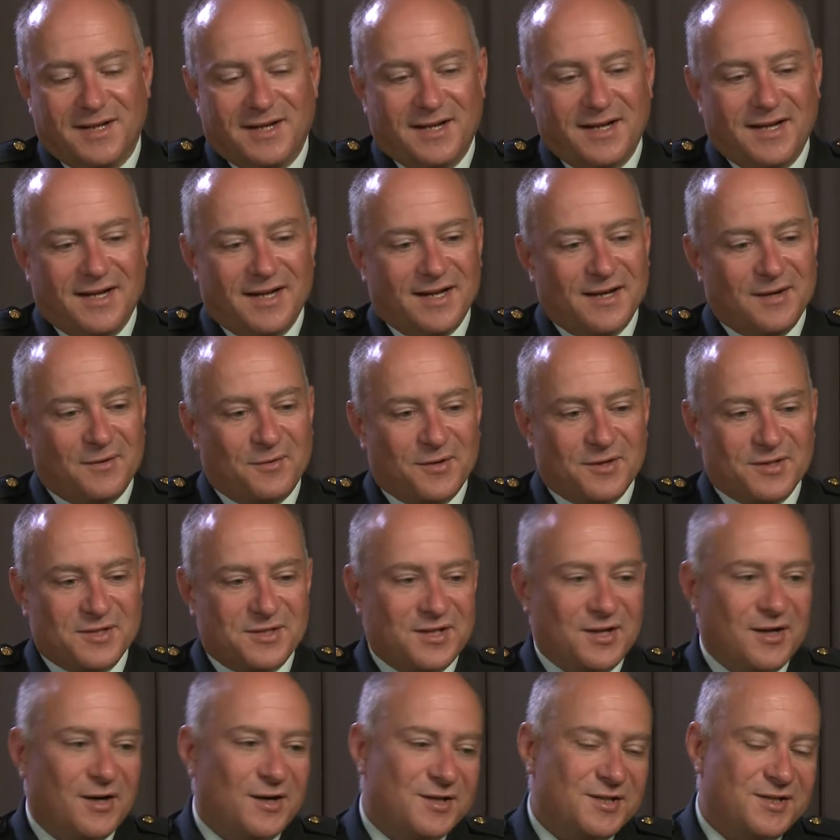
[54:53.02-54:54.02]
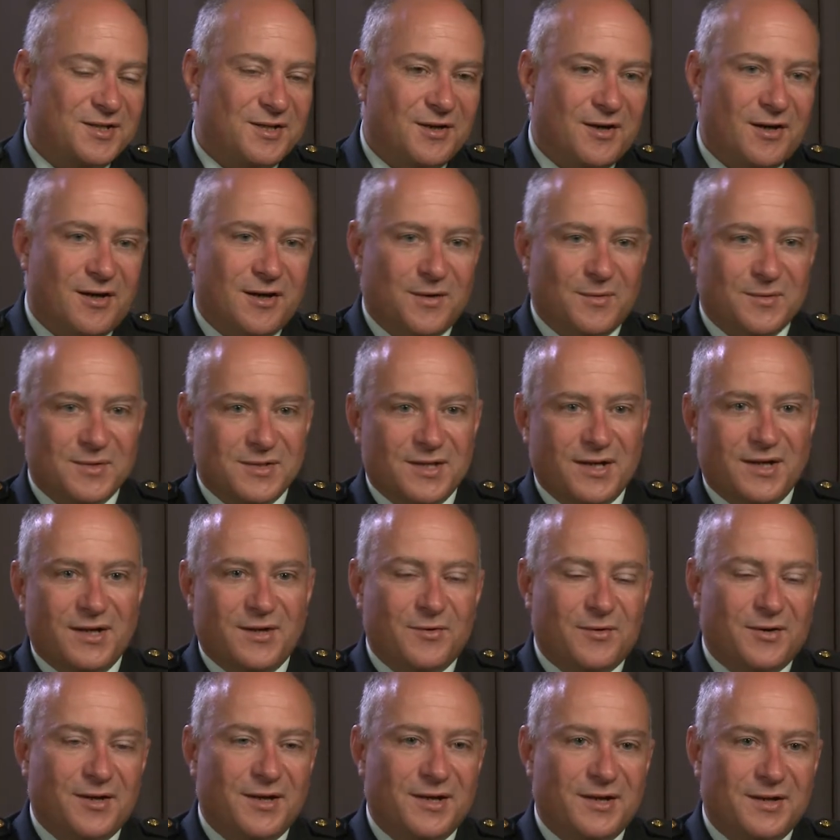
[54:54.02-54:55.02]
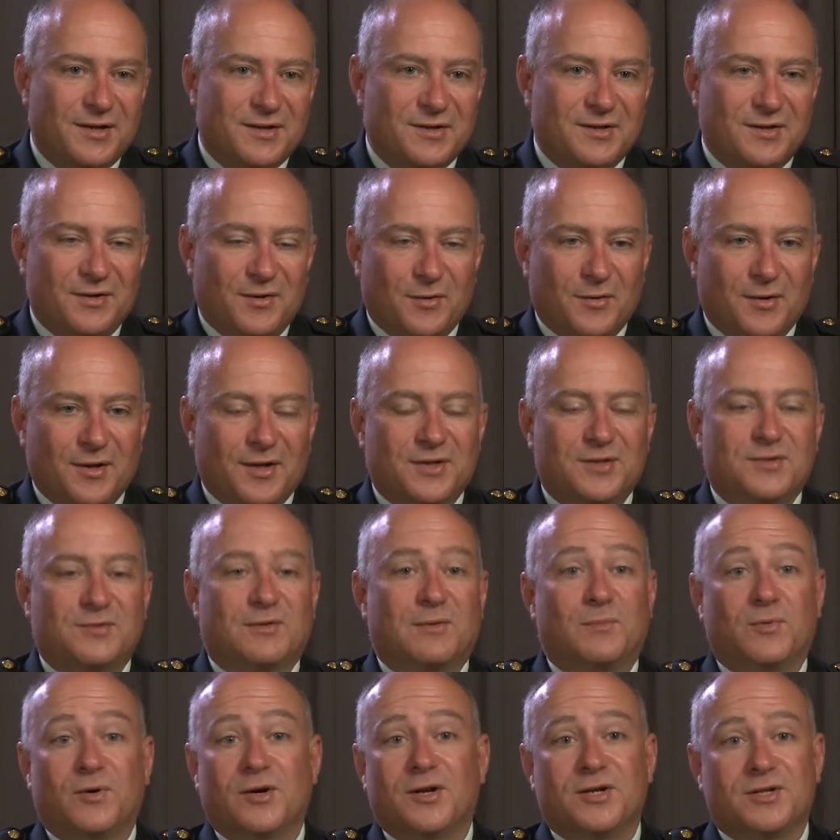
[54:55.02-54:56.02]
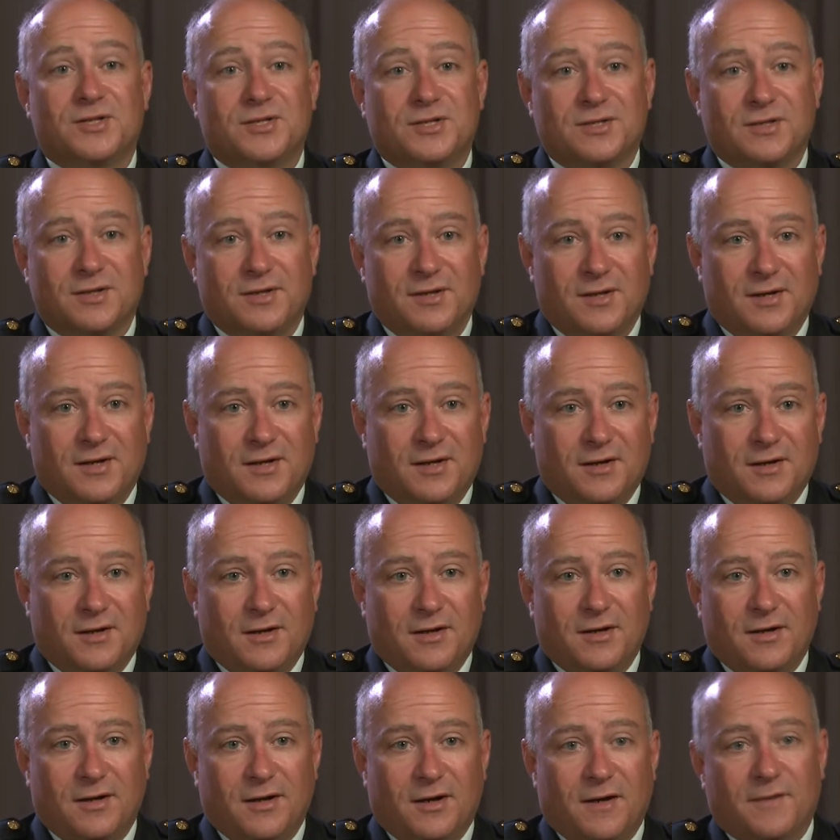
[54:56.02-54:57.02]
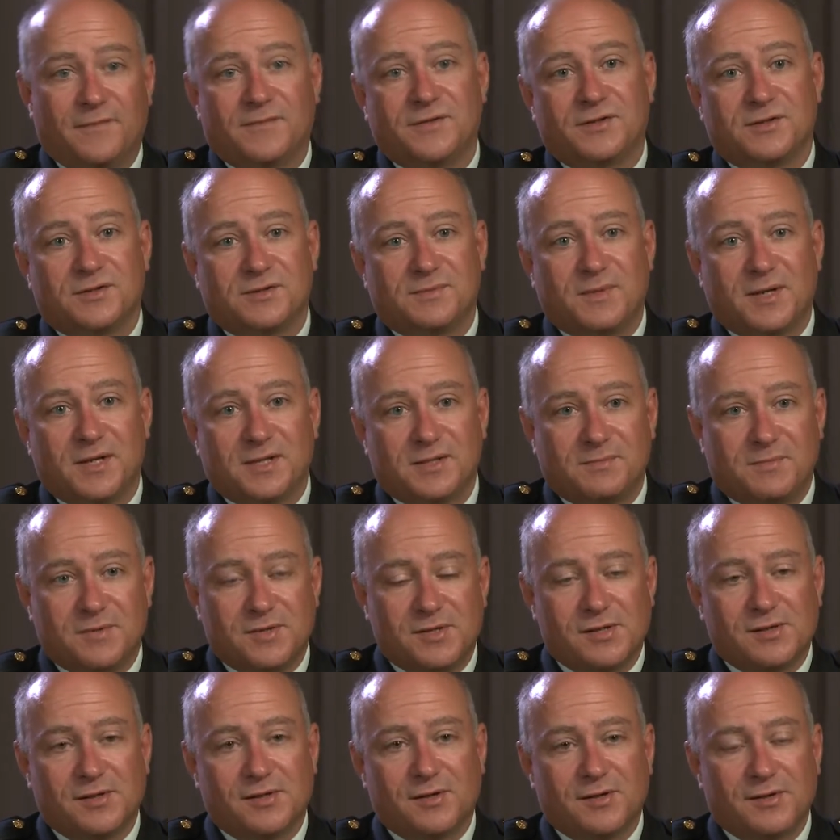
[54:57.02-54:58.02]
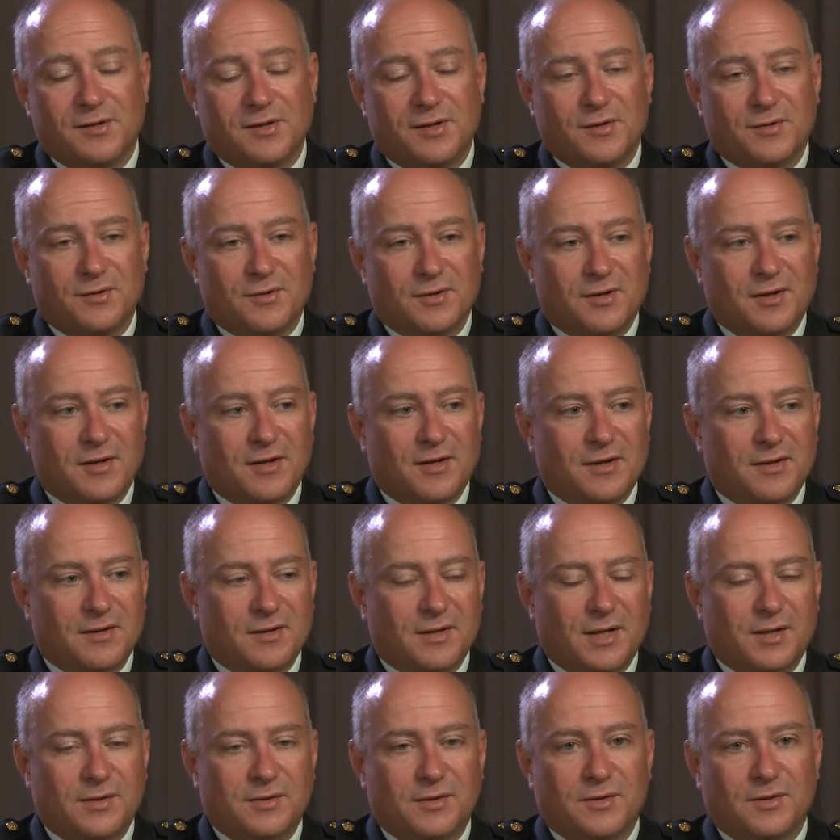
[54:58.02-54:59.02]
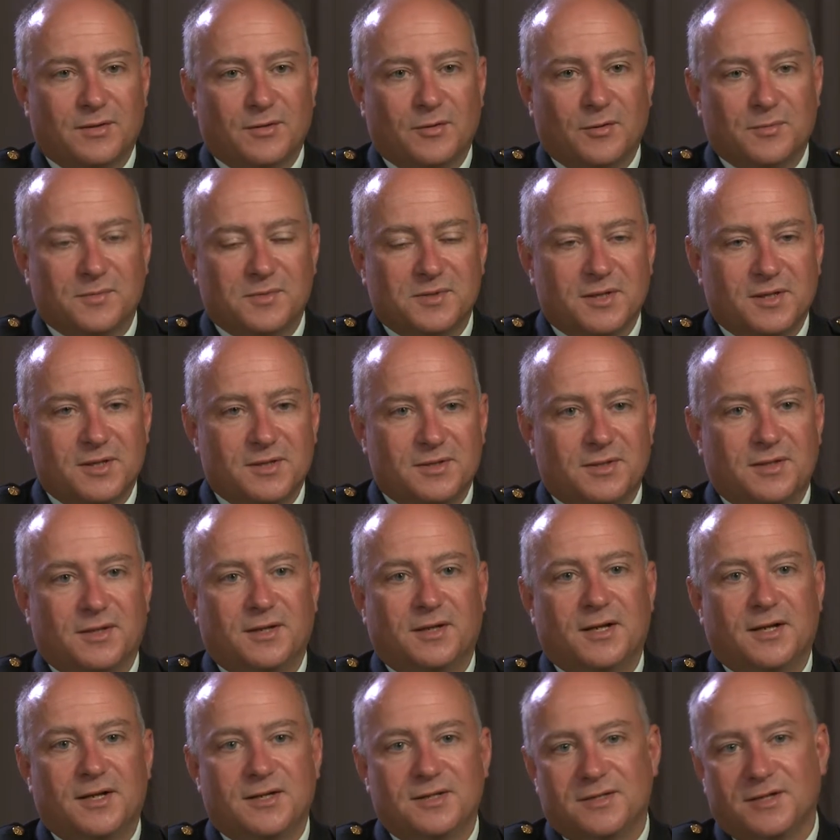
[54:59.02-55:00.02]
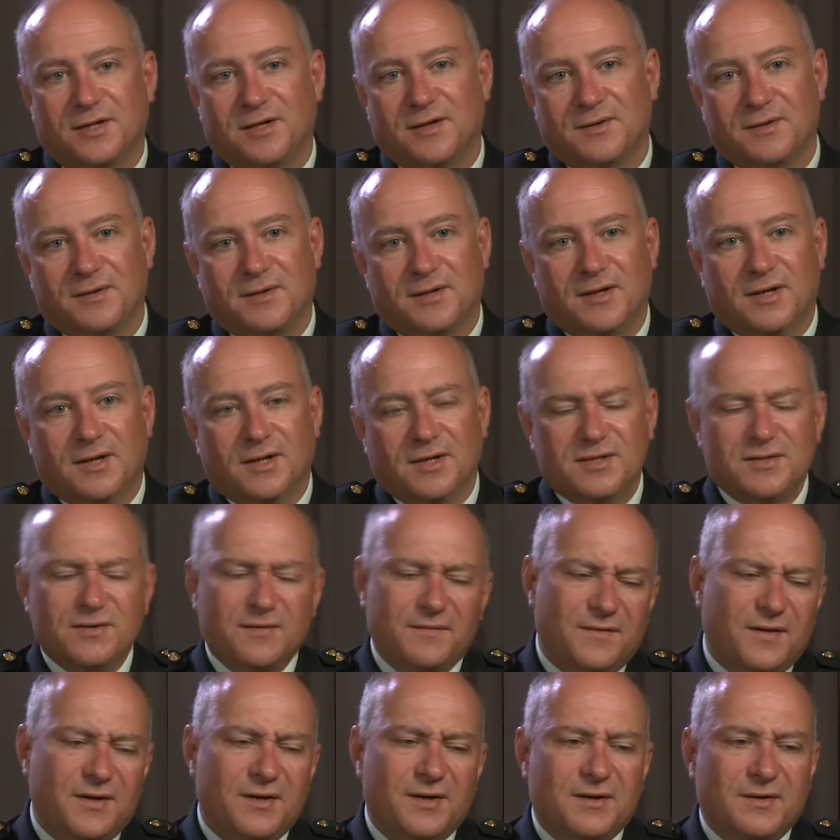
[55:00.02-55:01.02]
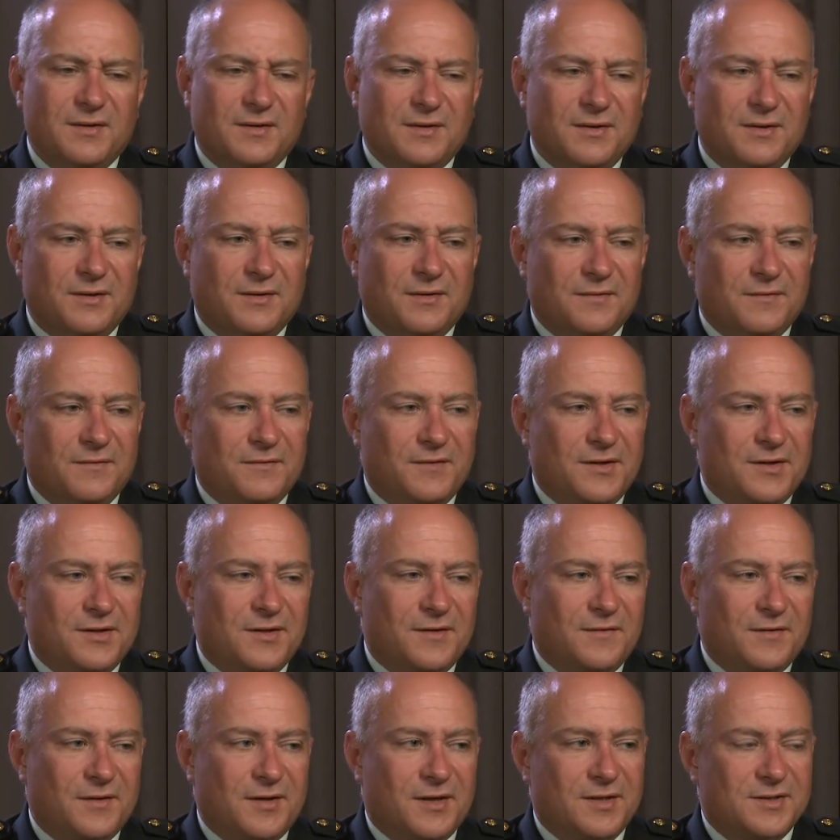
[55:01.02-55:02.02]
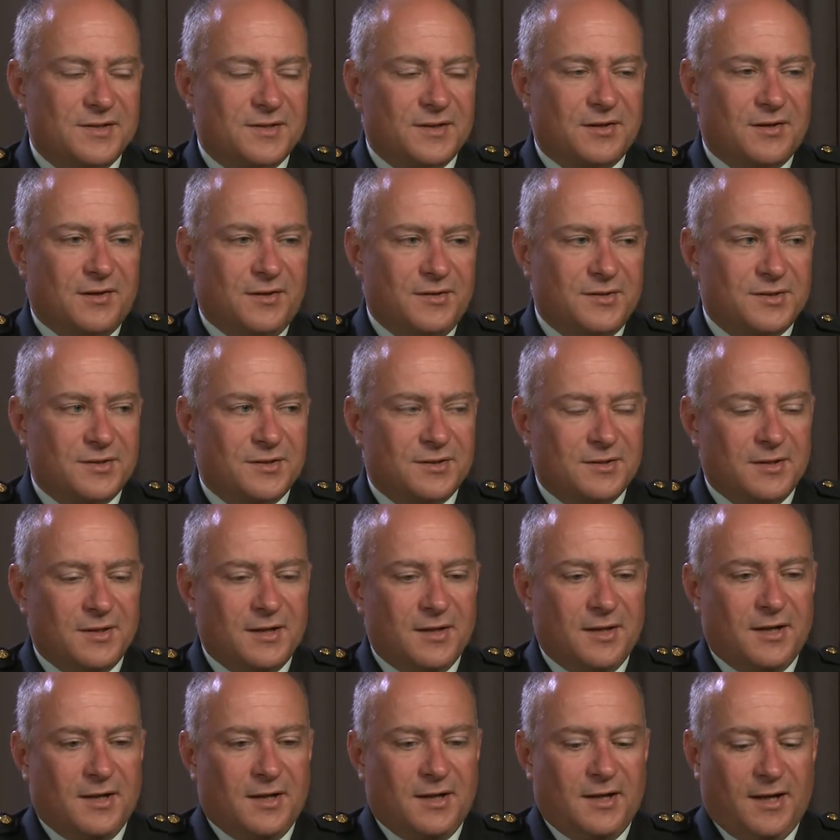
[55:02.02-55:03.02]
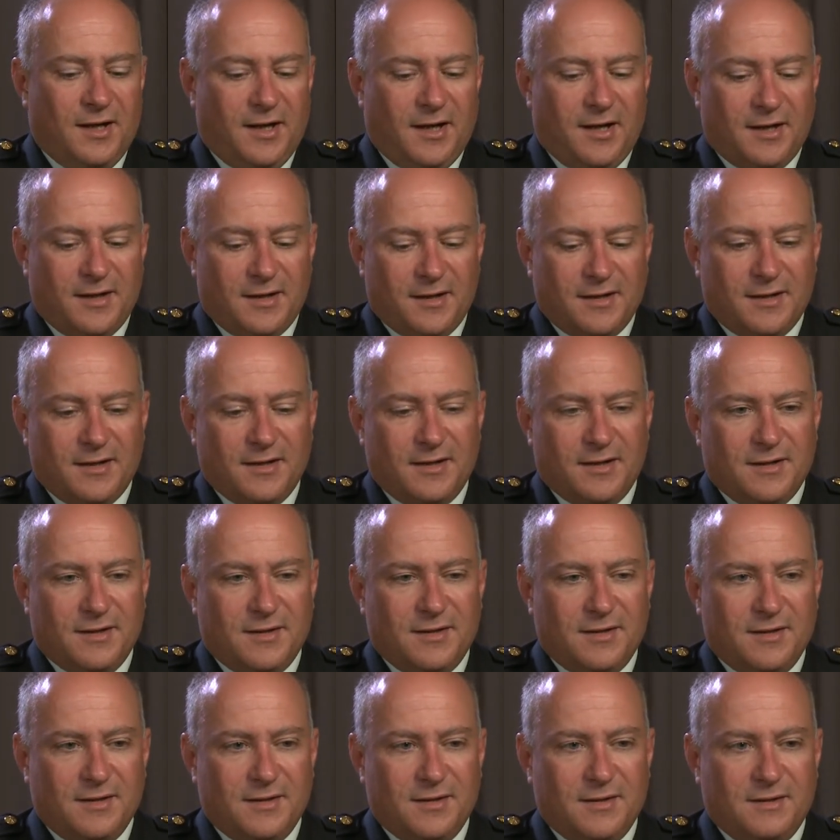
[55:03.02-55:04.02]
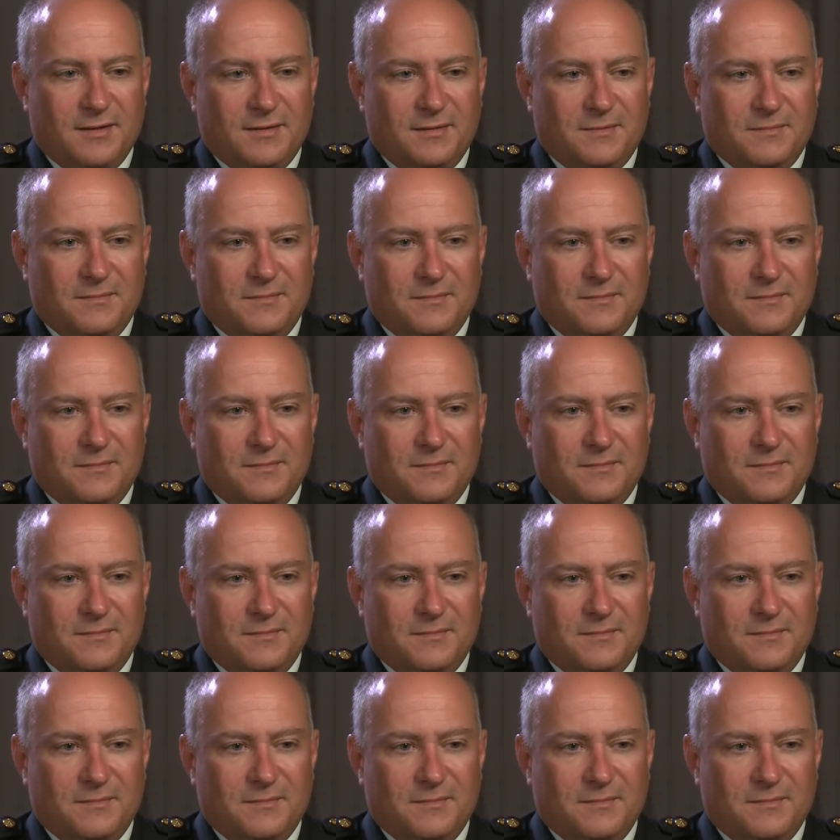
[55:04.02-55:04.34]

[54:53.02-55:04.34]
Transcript: Whereas the RCR, it was like going into a British officers' mess, particularly at their home station in Gagetown. So very, you know, very different kinds of culture, and